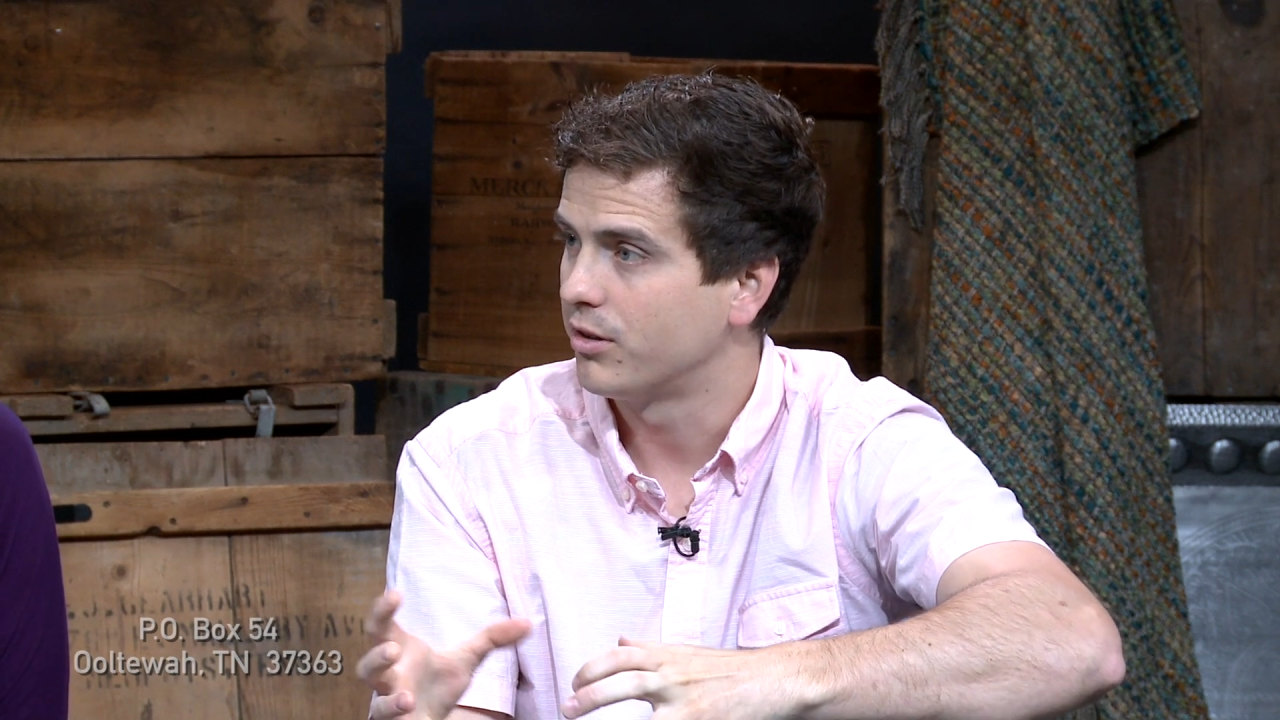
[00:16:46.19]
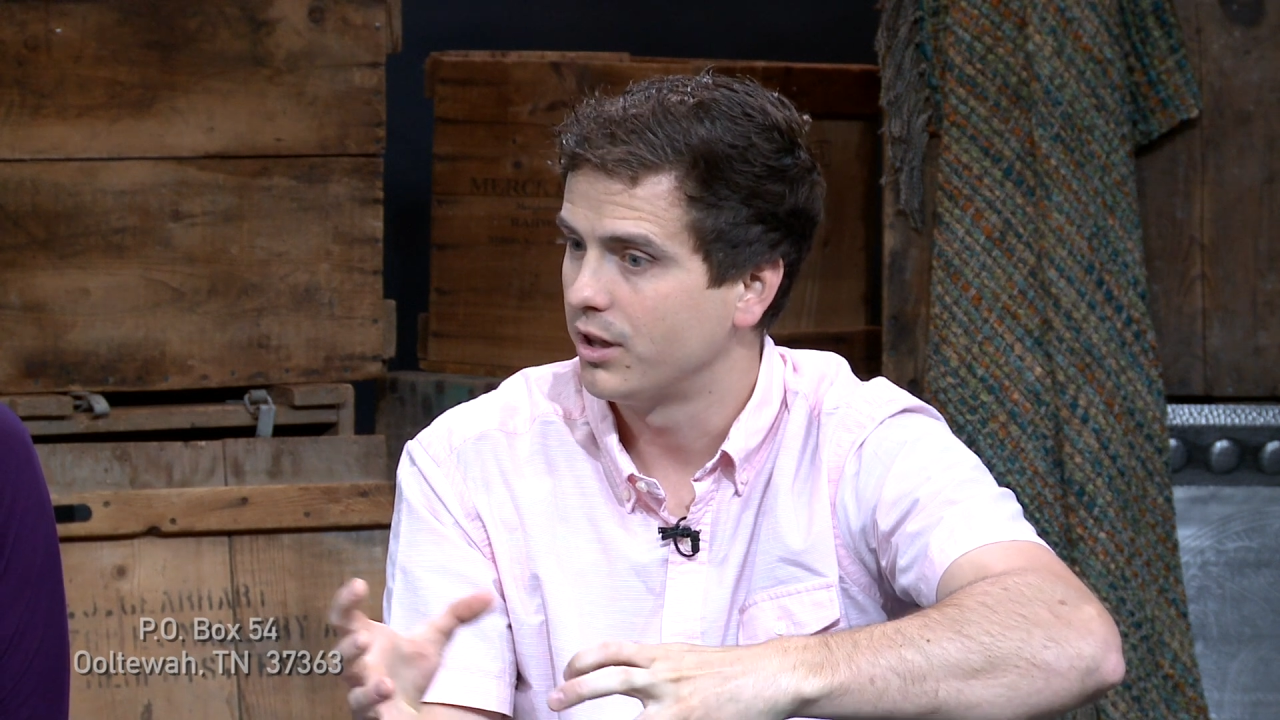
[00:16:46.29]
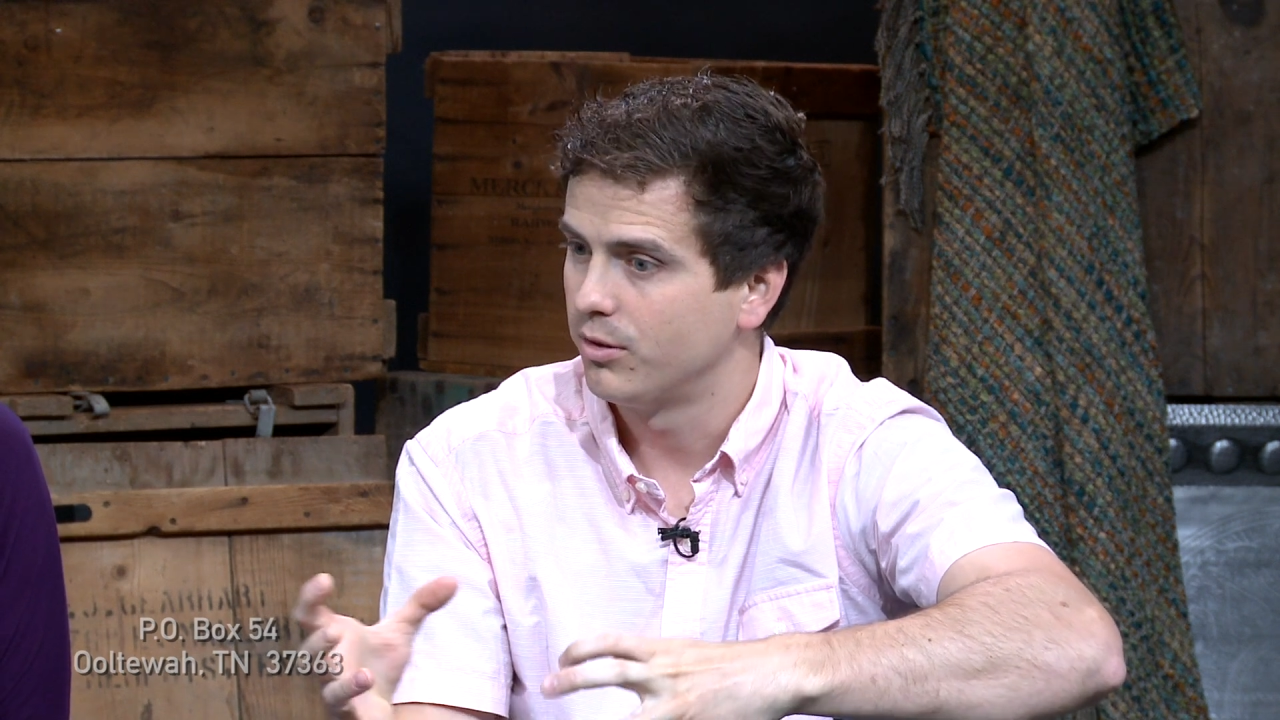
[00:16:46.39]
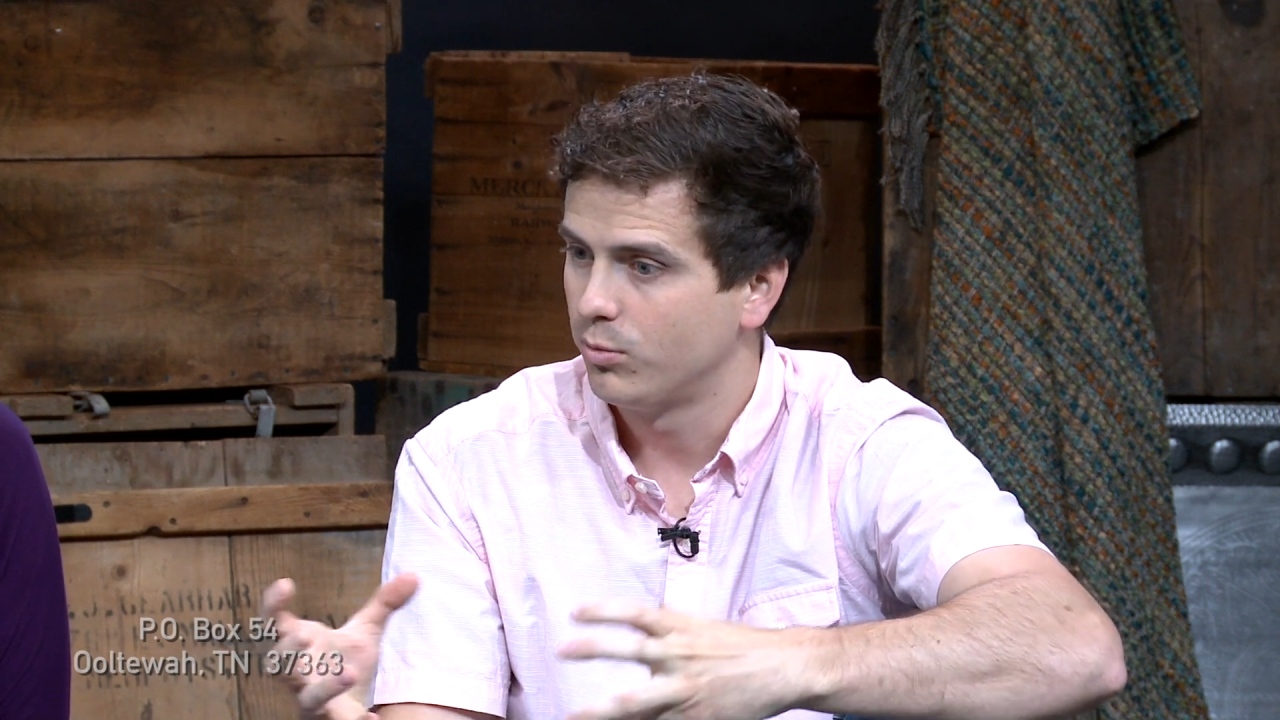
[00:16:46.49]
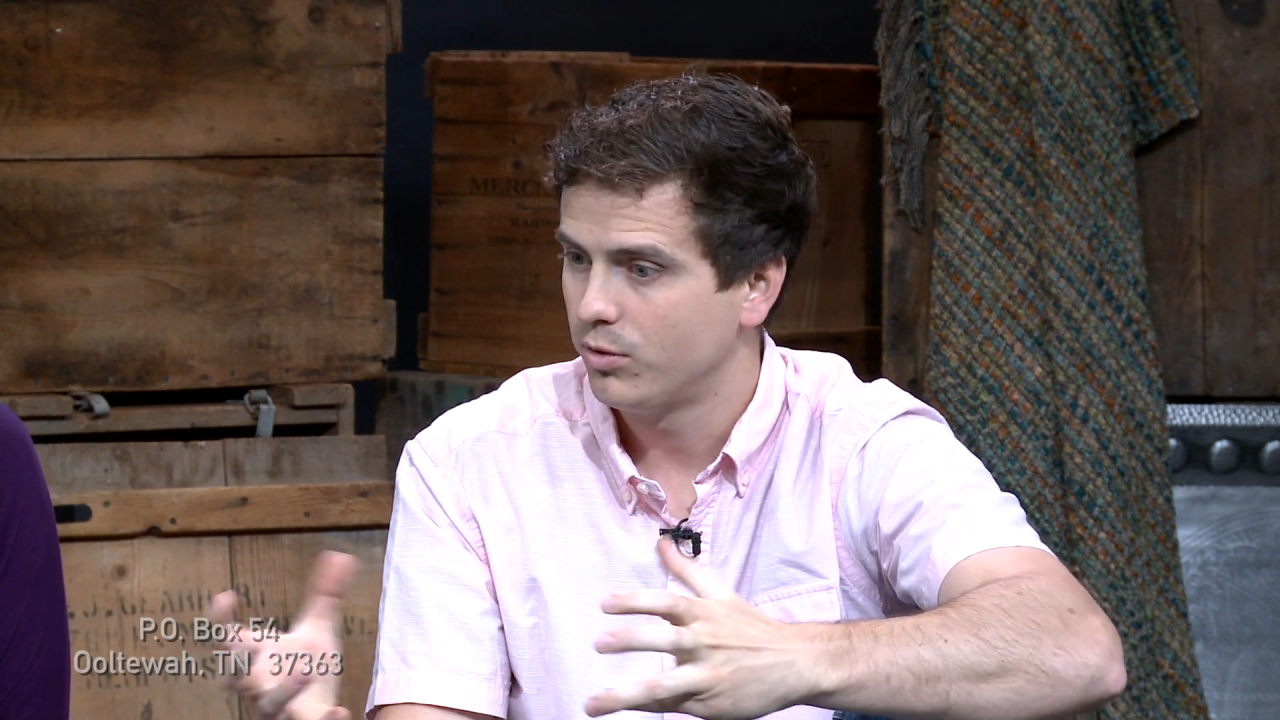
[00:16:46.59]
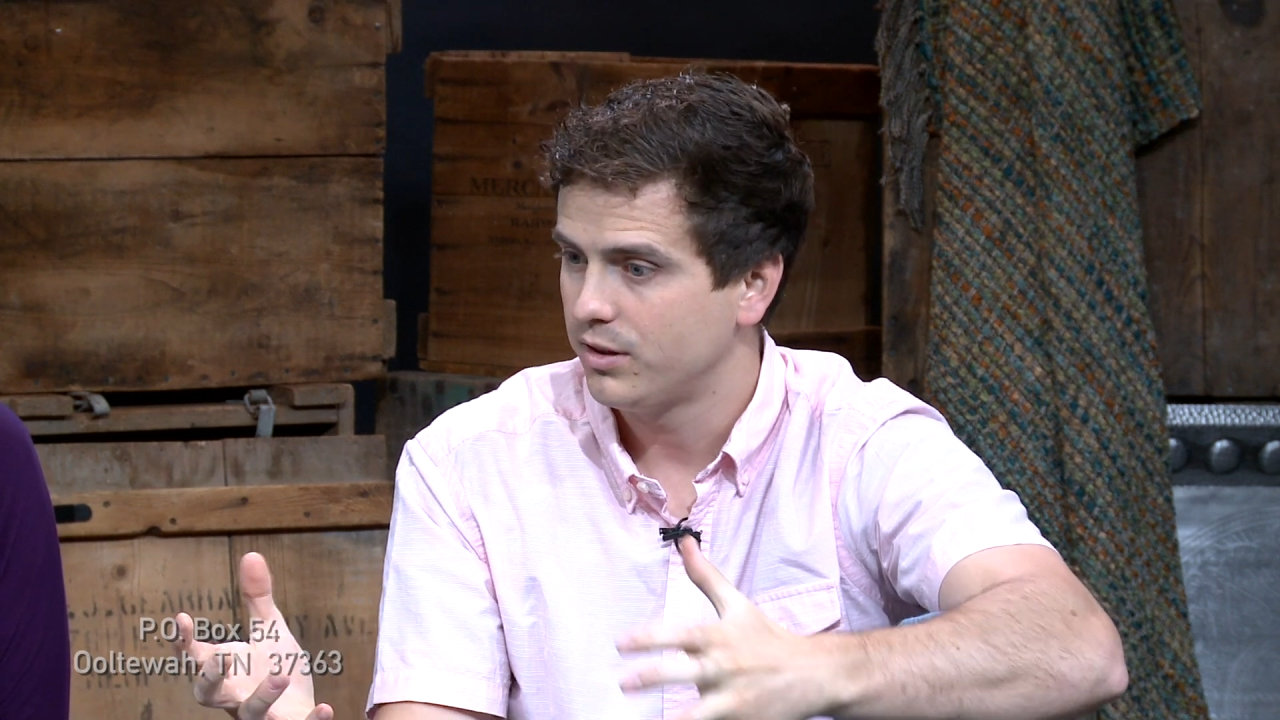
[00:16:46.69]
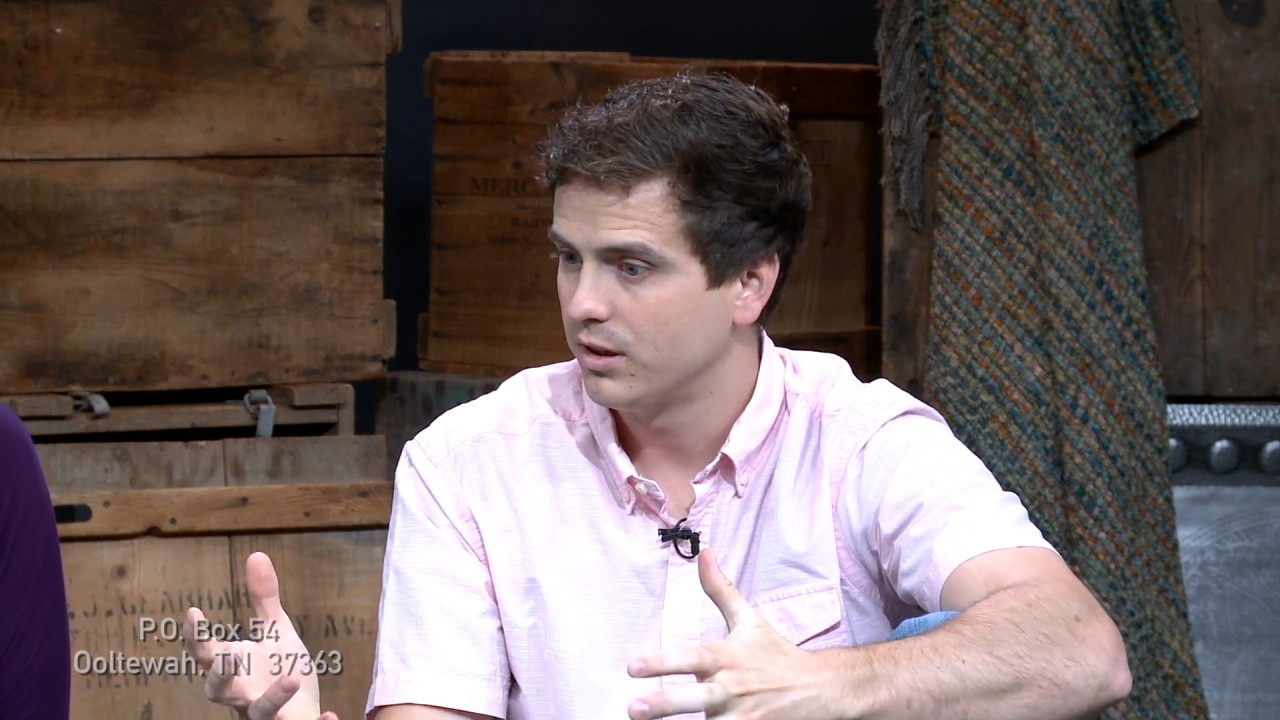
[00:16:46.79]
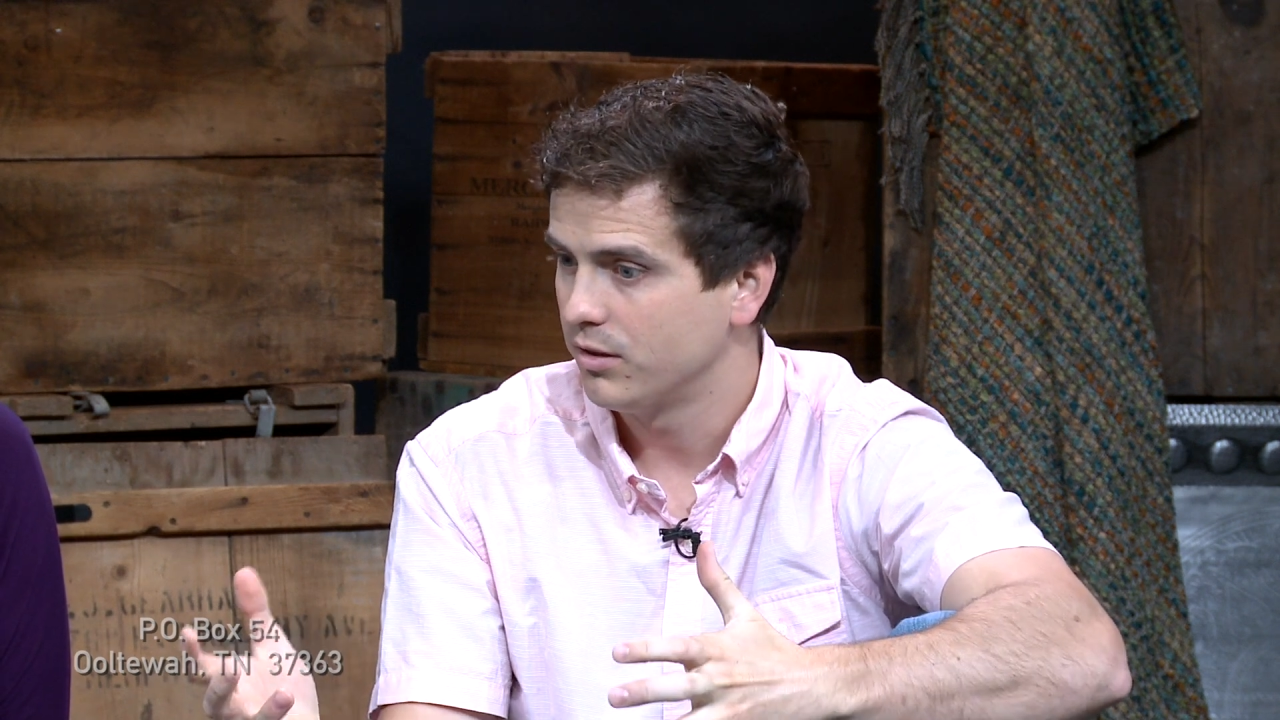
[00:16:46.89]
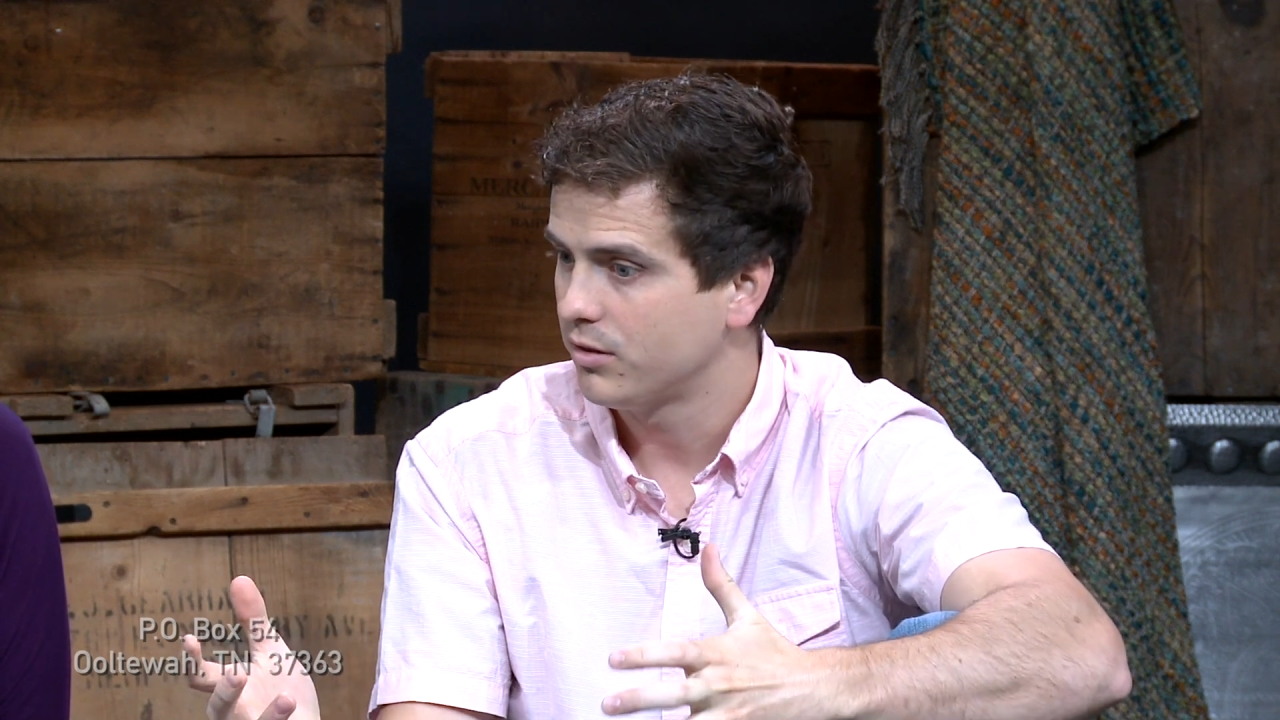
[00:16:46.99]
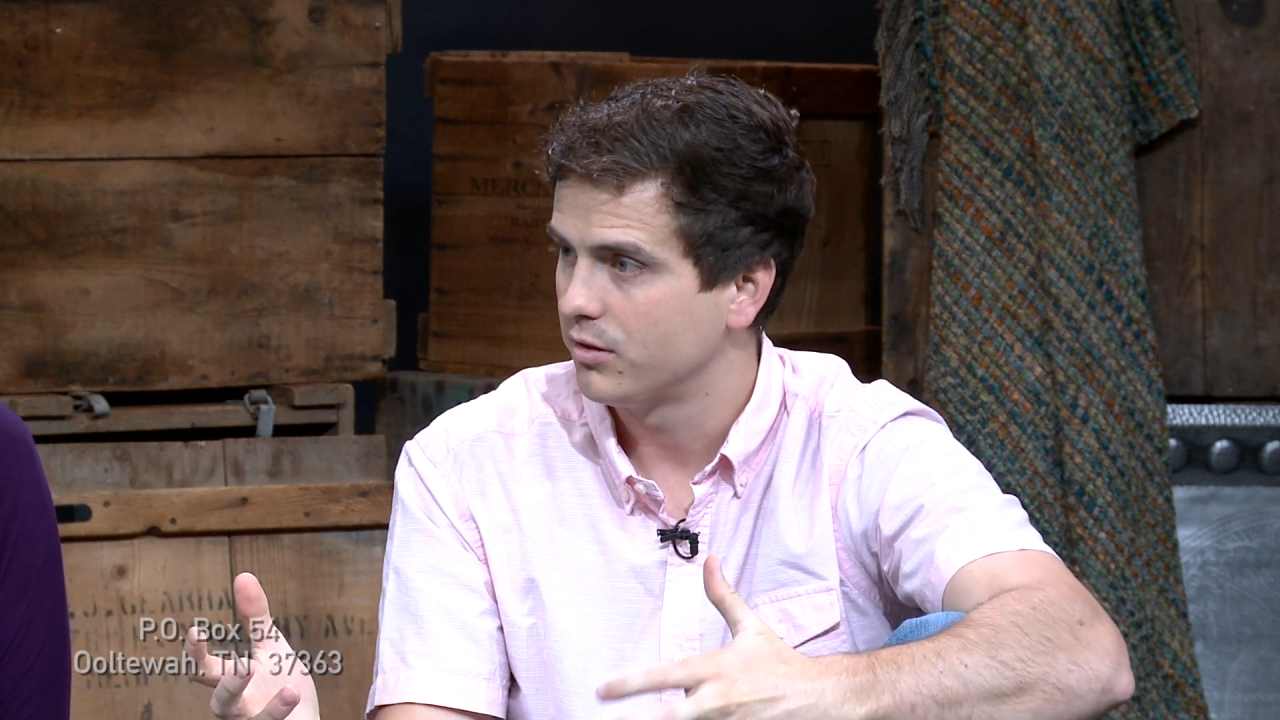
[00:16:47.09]
kind of what
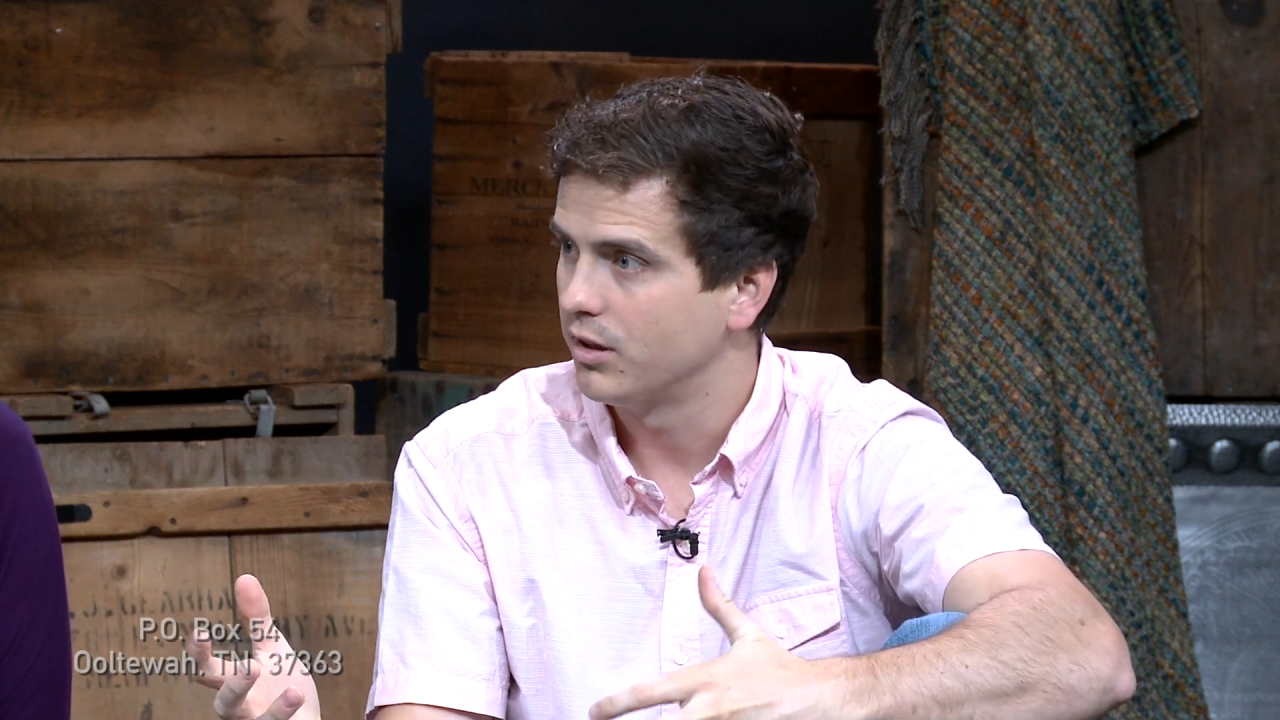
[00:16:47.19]
that looks